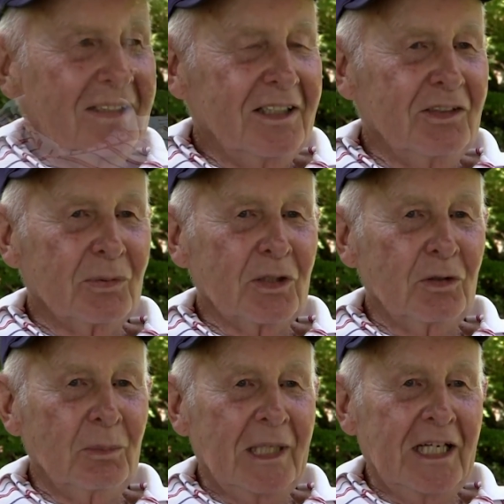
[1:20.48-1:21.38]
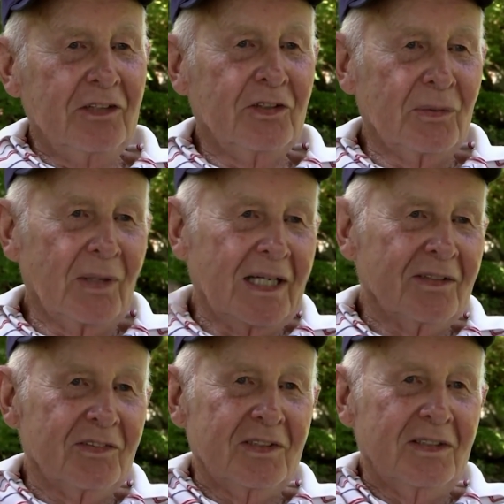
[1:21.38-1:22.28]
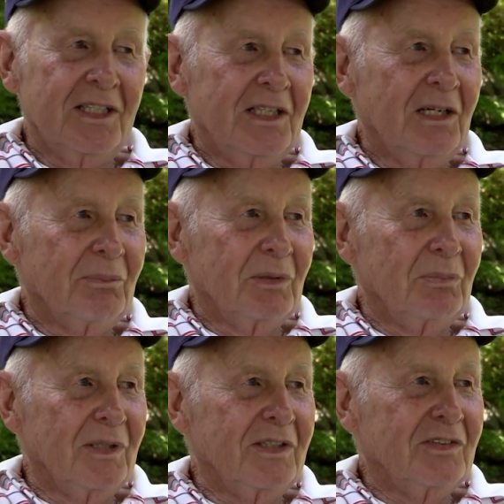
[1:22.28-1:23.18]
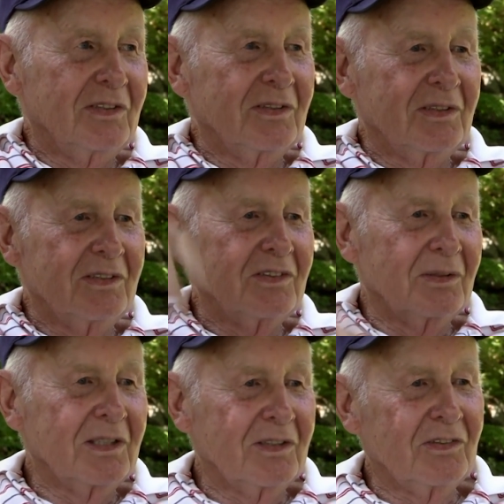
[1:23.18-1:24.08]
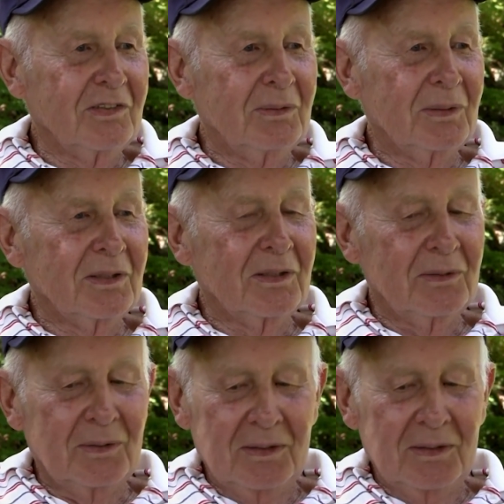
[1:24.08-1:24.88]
These were illumination rounds that lit up the place, just so they could see where to go.